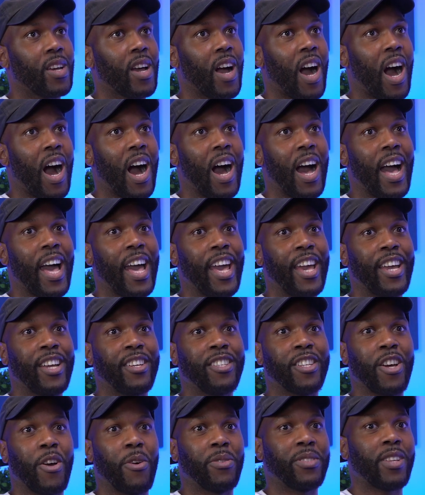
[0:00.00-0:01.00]
I
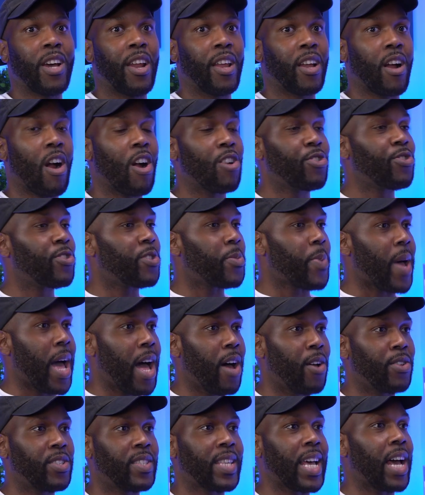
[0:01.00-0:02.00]
was earning hundreds of
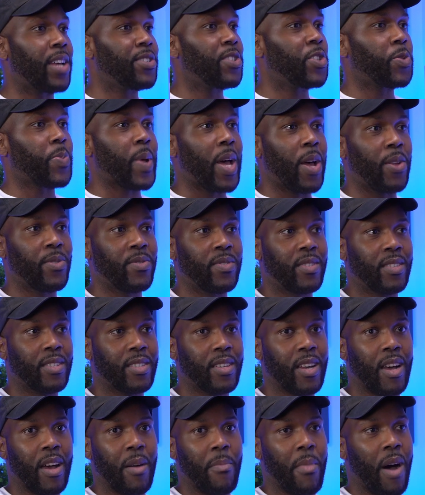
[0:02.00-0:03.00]
pounds, thousands of pounds
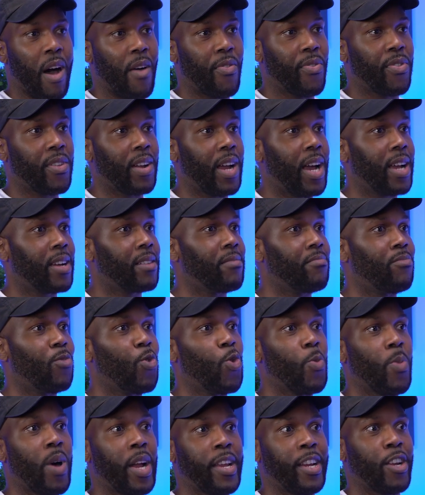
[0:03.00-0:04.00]
a month, like
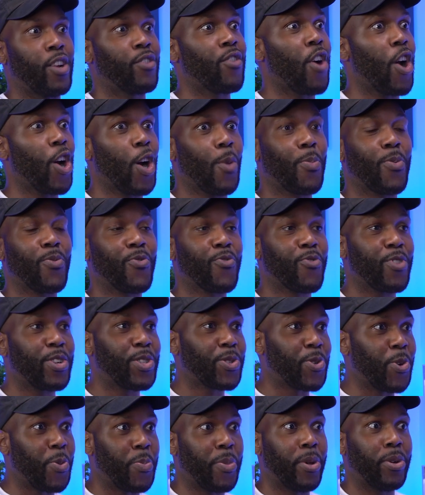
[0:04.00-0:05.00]
more money. Growing up on free
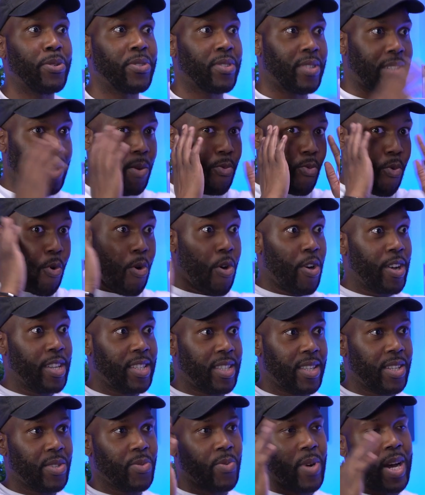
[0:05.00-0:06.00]
school meals, it was like, what
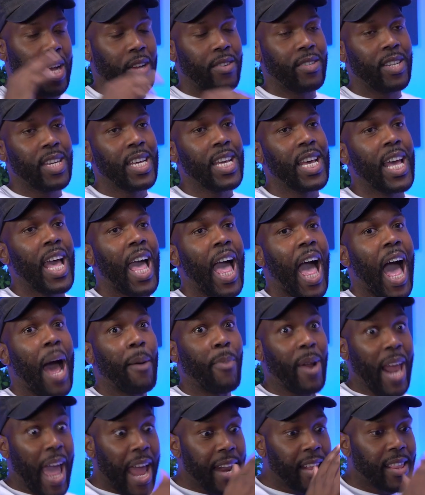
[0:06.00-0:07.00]
is this world?
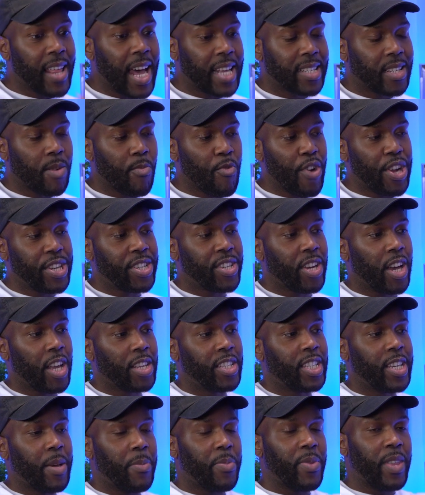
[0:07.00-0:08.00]
But I ended that summer
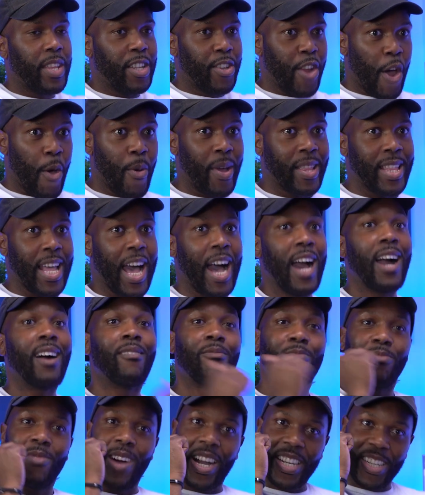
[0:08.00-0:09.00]
internship knowing that
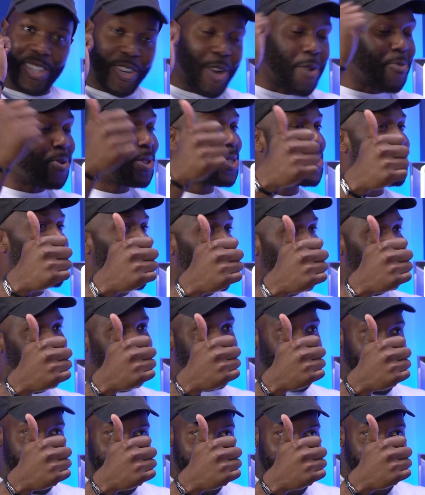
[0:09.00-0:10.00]
I did not want to work in
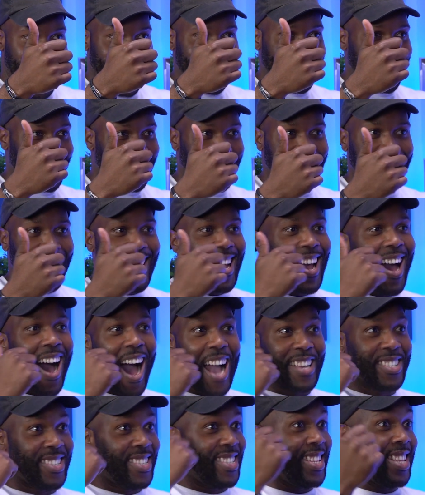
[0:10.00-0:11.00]
finance.
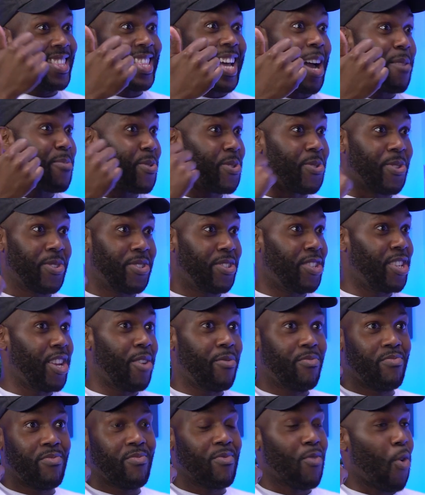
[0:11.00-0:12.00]
I just did that because,
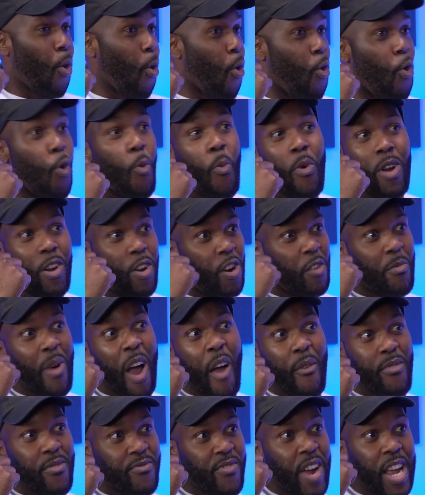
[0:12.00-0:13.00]
a lot of my
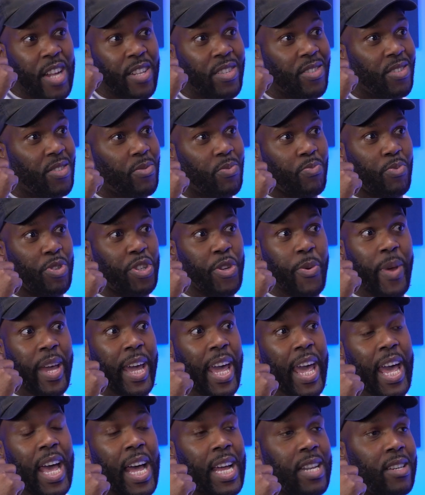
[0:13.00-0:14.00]
other friends were doing
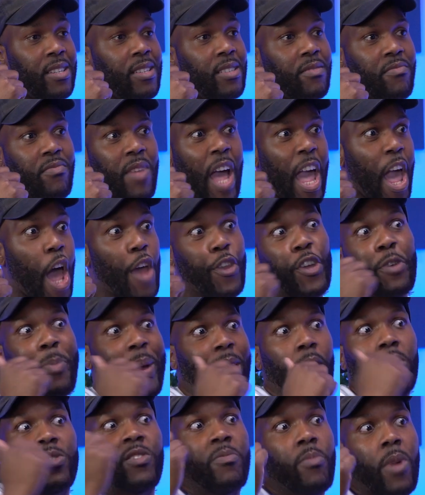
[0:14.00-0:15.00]
it, and I heard you can
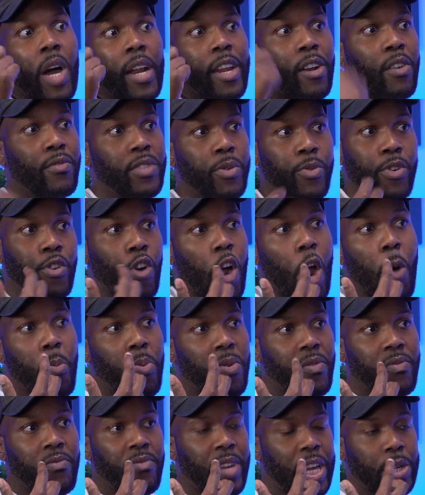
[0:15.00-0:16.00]
make lots of money. And obviously, we grow up
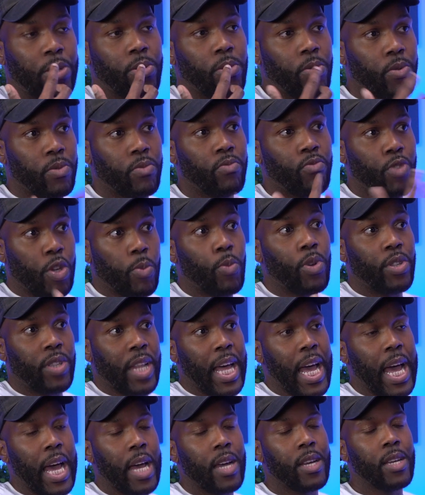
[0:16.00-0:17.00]
with little, you want
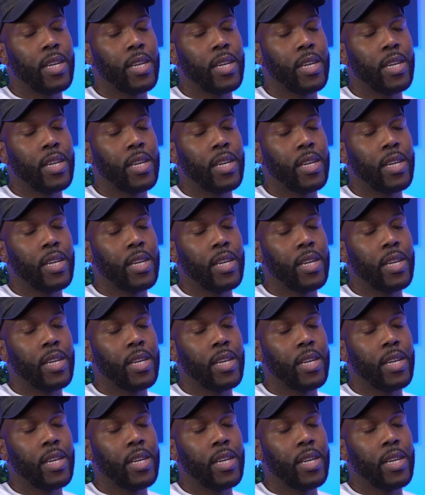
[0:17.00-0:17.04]
that.